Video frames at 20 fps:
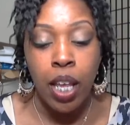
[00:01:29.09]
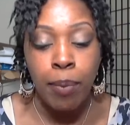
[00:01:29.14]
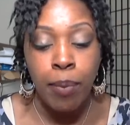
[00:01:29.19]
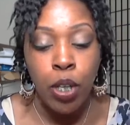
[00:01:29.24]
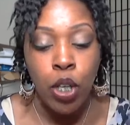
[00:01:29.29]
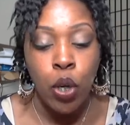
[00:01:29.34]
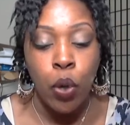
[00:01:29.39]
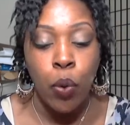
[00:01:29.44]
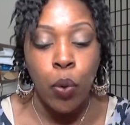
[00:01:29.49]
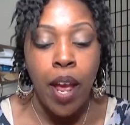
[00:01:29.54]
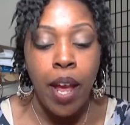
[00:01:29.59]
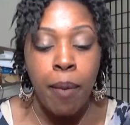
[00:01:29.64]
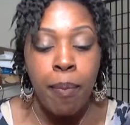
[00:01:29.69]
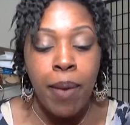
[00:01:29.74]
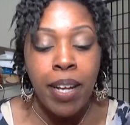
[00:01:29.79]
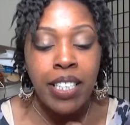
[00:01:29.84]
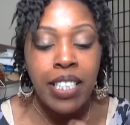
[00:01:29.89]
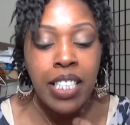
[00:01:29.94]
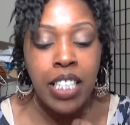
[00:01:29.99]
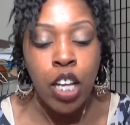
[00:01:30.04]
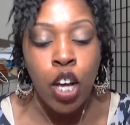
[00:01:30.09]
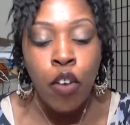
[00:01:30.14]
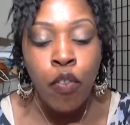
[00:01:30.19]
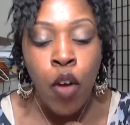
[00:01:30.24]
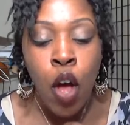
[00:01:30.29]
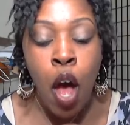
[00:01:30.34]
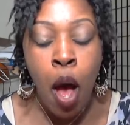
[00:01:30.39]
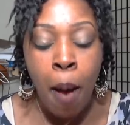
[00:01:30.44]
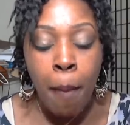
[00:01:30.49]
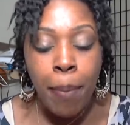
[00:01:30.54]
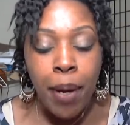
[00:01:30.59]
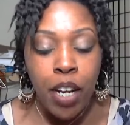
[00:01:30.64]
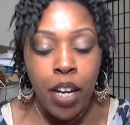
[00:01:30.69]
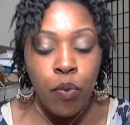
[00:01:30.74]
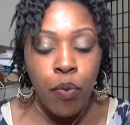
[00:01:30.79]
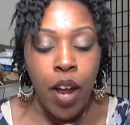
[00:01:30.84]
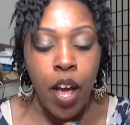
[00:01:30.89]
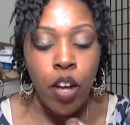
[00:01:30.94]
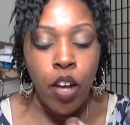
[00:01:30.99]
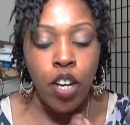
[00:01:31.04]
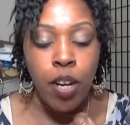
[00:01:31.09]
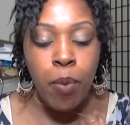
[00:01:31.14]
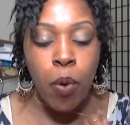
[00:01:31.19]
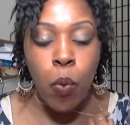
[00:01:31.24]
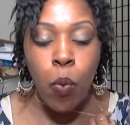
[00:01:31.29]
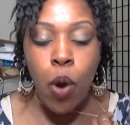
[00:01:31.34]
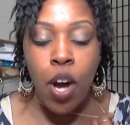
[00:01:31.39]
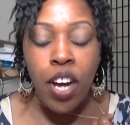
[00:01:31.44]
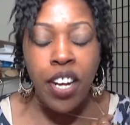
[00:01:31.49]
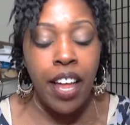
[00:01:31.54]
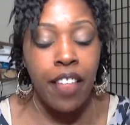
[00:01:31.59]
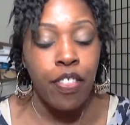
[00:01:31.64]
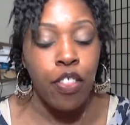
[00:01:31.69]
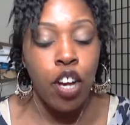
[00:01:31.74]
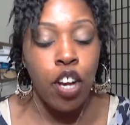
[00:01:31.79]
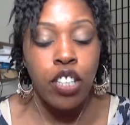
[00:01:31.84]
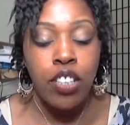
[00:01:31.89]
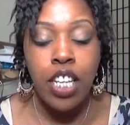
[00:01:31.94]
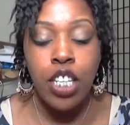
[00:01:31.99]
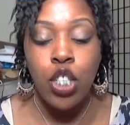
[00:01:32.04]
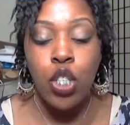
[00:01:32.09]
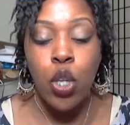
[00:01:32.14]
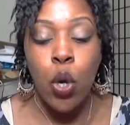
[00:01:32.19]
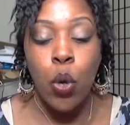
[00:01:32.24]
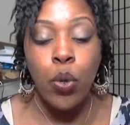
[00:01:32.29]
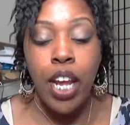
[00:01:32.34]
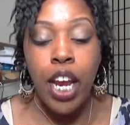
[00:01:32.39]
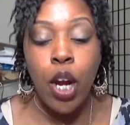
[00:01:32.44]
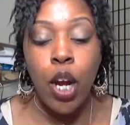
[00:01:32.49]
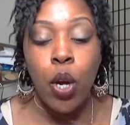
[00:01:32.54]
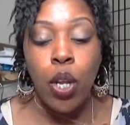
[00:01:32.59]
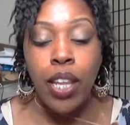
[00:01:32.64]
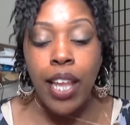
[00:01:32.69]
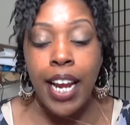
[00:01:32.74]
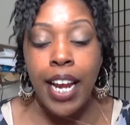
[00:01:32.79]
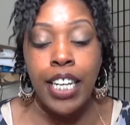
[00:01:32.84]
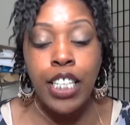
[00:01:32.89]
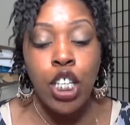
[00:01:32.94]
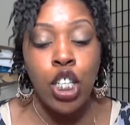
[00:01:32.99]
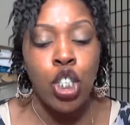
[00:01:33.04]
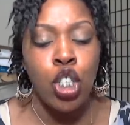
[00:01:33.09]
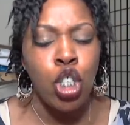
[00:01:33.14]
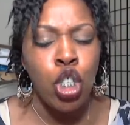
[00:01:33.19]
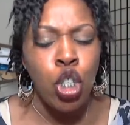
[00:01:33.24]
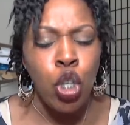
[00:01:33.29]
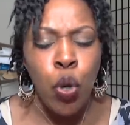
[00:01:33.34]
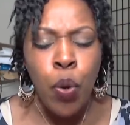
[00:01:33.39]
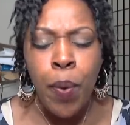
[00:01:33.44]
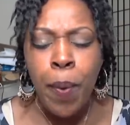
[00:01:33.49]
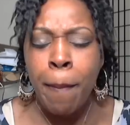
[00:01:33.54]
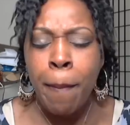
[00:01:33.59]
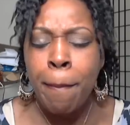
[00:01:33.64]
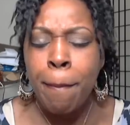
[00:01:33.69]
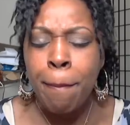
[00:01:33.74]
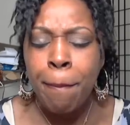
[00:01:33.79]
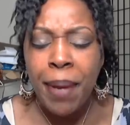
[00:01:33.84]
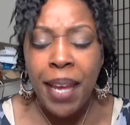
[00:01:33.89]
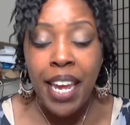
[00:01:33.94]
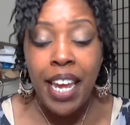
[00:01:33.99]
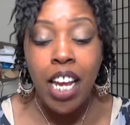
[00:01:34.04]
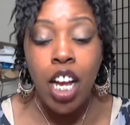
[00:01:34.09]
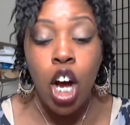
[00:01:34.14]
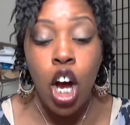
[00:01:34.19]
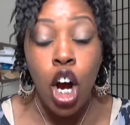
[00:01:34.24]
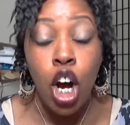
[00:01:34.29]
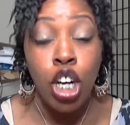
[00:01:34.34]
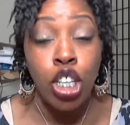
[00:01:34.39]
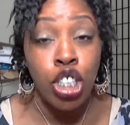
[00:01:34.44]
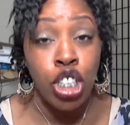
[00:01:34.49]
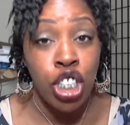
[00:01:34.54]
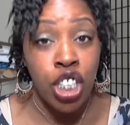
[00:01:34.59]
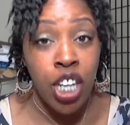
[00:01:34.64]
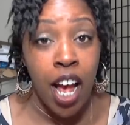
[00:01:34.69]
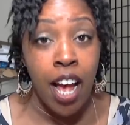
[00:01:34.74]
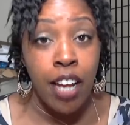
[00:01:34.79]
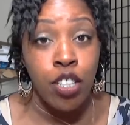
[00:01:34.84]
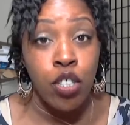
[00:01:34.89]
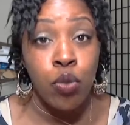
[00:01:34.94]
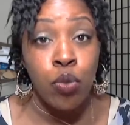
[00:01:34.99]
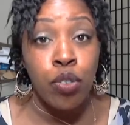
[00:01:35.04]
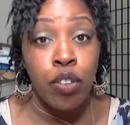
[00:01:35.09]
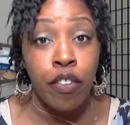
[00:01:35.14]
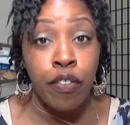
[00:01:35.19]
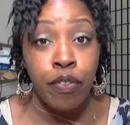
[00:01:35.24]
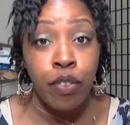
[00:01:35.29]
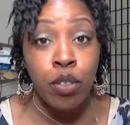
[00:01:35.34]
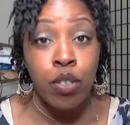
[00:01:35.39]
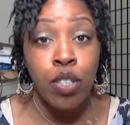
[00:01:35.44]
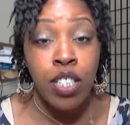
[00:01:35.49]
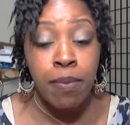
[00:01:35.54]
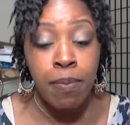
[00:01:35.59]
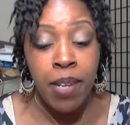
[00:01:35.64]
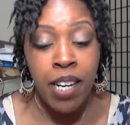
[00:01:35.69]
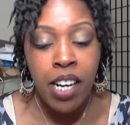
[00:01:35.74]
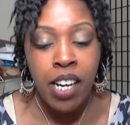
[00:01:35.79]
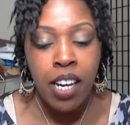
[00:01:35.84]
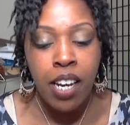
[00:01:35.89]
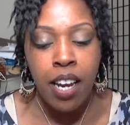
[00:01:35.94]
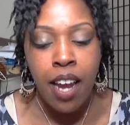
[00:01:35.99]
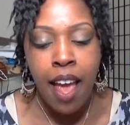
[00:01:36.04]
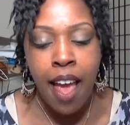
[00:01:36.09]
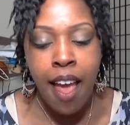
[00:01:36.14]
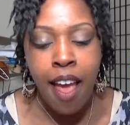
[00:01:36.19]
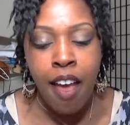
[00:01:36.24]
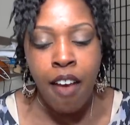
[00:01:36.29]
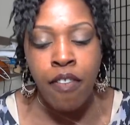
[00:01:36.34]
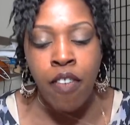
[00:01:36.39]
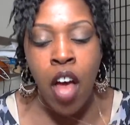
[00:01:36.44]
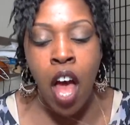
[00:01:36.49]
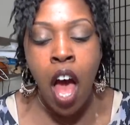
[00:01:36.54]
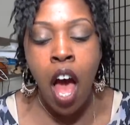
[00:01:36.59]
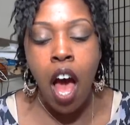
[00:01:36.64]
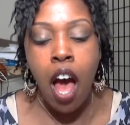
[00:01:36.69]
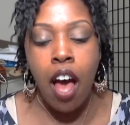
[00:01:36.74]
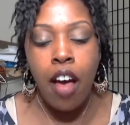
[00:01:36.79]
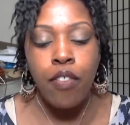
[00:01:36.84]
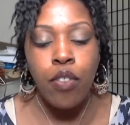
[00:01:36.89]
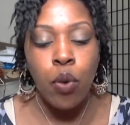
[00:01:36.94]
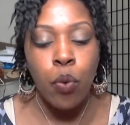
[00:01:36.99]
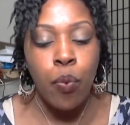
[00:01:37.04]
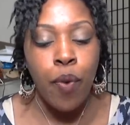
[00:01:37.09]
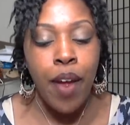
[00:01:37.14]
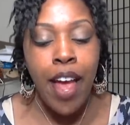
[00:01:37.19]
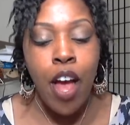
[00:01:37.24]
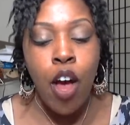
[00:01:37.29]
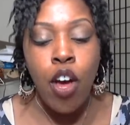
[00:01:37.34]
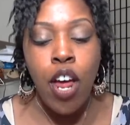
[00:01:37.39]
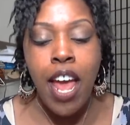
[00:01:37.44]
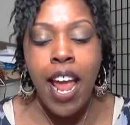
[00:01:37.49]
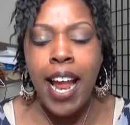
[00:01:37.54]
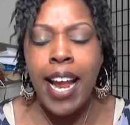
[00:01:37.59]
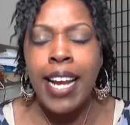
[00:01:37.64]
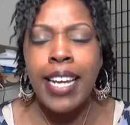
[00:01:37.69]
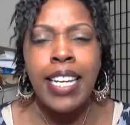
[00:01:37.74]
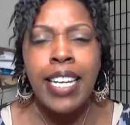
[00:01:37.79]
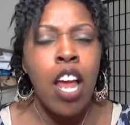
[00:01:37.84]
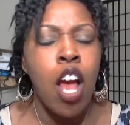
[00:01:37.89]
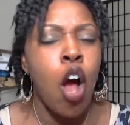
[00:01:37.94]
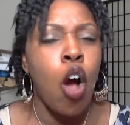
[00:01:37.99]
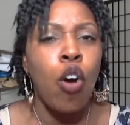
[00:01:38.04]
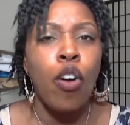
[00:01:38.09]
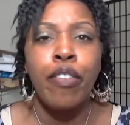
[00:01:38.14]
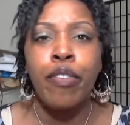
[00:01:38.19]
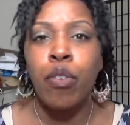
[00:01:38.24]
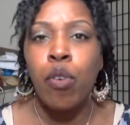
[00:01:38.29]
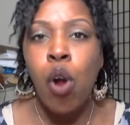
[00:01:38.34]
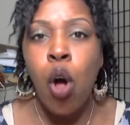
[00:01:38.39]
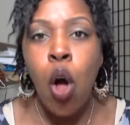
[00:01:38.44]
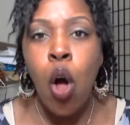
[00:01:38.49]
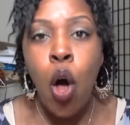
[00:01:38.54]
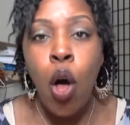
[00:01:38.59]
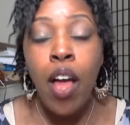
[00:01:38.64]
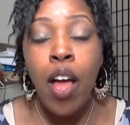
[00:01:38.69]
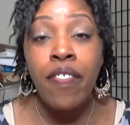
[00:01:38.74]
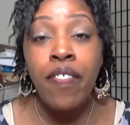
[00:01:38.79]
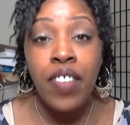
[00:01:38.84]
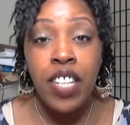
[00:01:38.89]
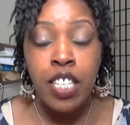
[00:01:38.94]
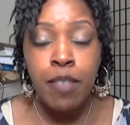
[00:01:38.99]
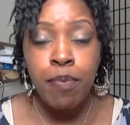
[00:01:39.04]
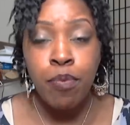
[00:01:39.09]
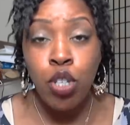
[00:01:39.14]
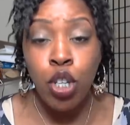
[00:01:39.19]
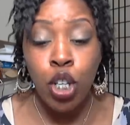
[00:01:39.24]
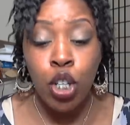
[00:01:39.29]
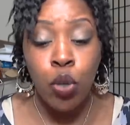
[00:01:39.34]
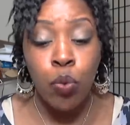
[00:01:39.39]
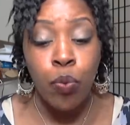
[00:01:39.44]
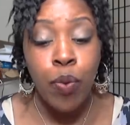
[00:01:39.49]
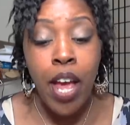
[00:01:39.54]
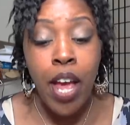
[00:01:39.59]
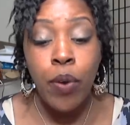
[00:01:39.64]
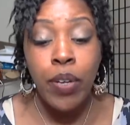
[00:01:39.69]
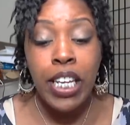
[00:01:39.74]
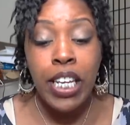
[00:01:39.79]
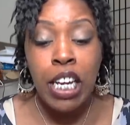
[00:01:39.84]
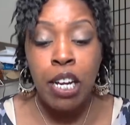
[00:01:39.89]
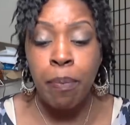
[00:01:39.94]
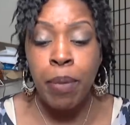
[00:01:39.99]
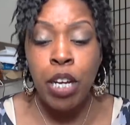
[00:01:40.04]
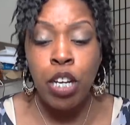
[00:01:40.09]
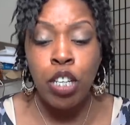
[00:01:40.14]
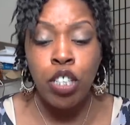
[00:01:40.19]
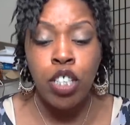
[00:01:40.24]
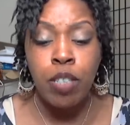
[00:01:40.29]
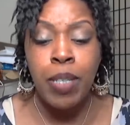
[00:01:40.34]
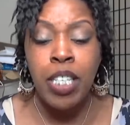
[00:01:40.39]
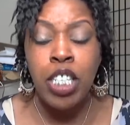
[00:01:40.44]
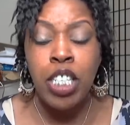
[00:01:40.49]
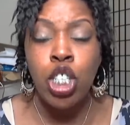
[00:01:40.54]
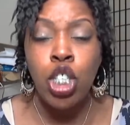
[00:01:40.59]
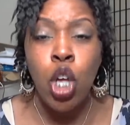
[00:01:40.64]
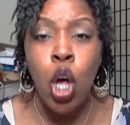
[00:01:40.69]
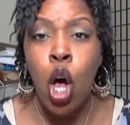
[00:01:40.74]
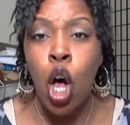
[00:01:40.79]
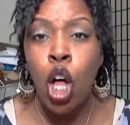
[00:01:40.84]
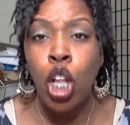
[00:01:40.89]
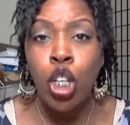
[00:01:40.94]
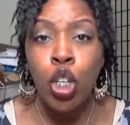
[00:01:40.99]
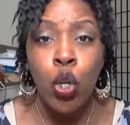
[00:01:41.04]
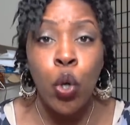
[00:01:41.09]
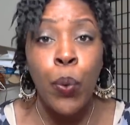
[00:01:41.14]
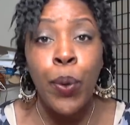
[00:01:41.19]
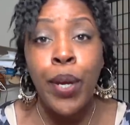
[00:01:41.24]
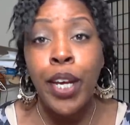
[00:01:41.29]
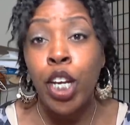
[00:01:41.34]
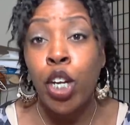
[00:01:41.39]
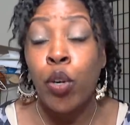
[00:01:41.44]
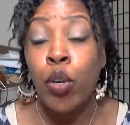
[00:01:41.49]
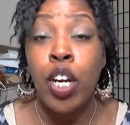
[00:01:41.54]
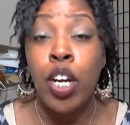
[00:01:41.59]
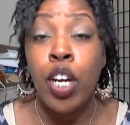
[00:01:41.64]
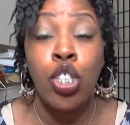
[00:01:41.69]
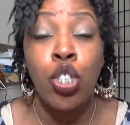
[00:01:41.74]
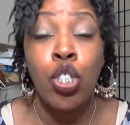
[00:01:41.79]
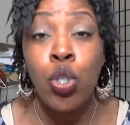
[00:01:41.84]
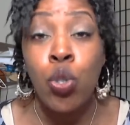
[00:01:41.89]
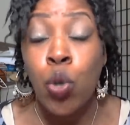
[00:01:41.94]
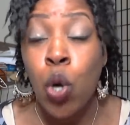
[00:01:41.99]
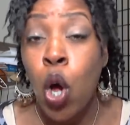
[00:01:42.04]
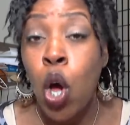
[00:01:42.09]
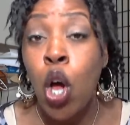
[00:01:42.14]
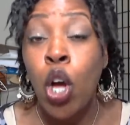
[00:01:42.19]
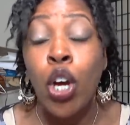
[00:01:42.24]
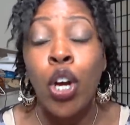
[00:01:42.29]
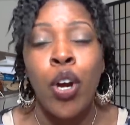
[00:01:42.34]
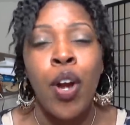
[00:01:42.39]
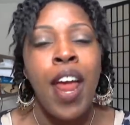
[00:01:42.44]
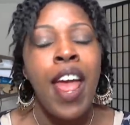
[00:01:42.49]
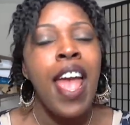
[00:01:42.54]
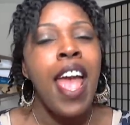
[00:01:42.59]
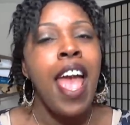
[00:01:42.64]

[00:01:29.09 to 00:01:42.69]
Let me correct myself. But in round number one, I thought that Donaire landed two big hard shots during the first minute and a half of the round. And overall, in this particular round, he appeared to be taller, quicker, and stronger.